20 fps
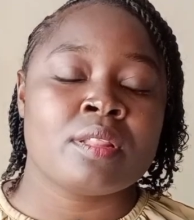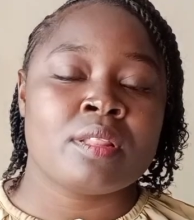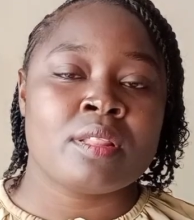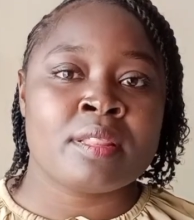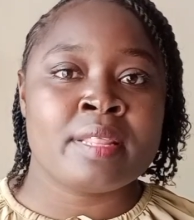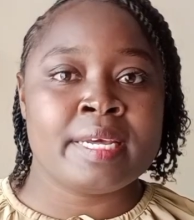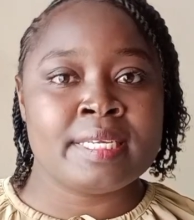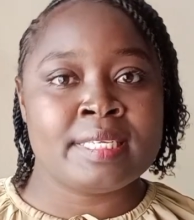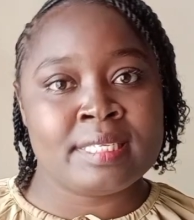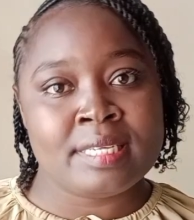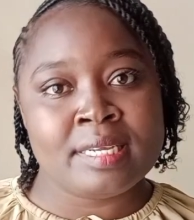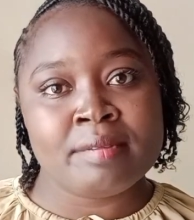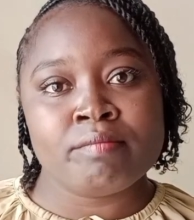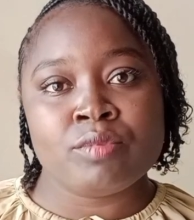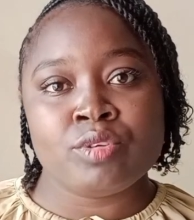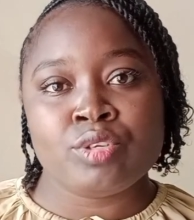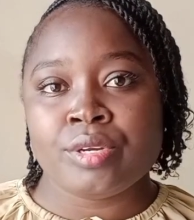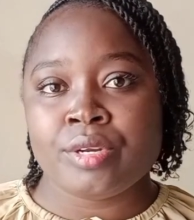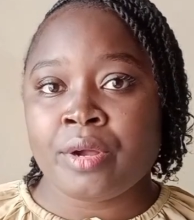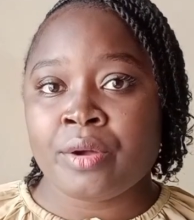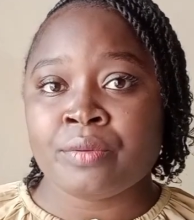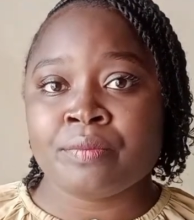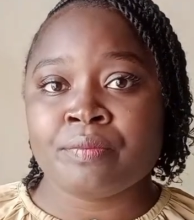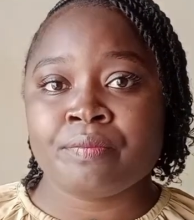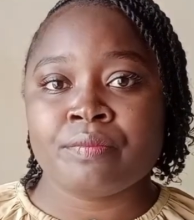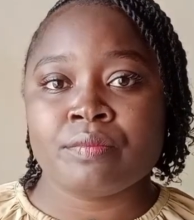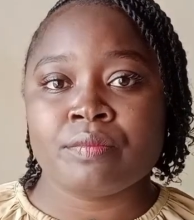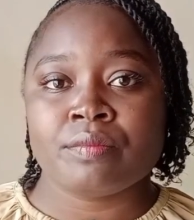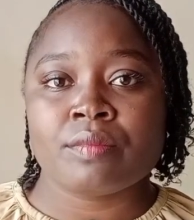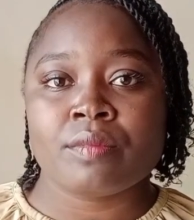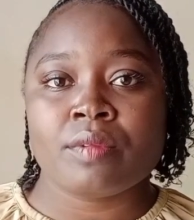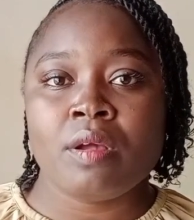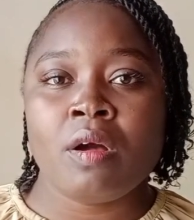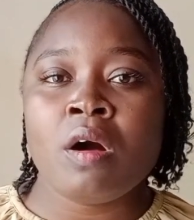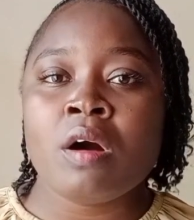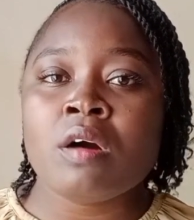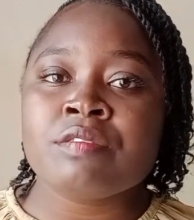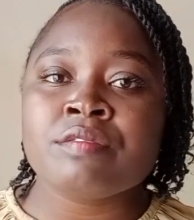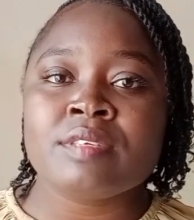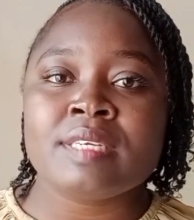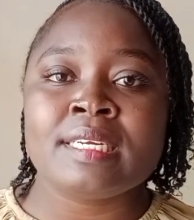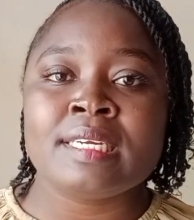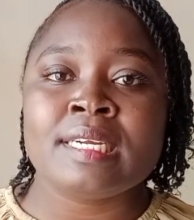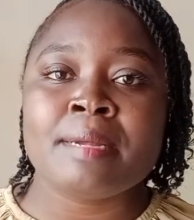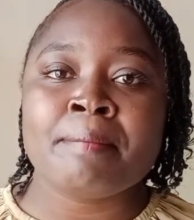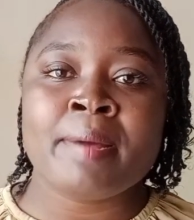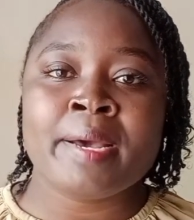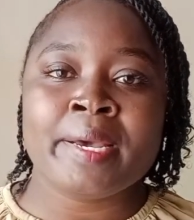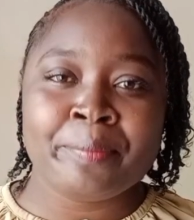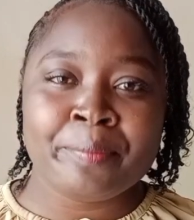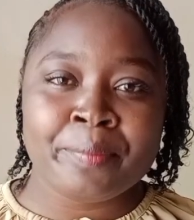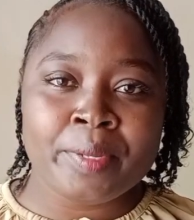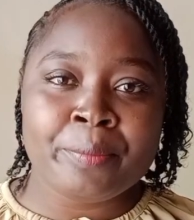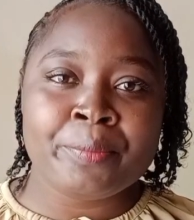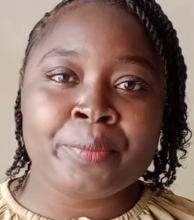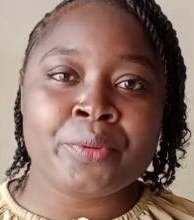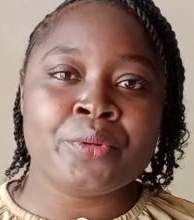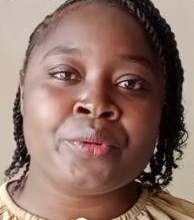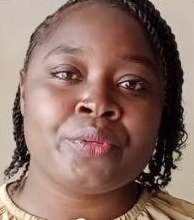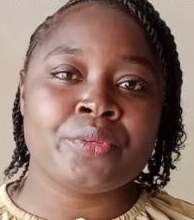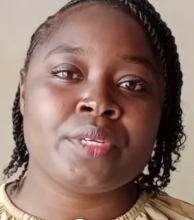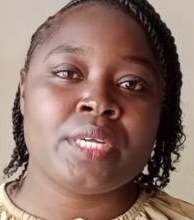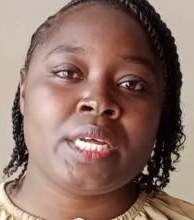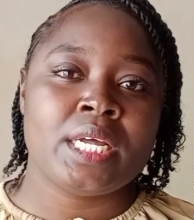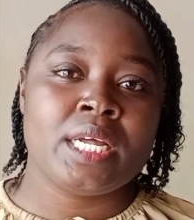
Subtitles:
they seem to know, often by people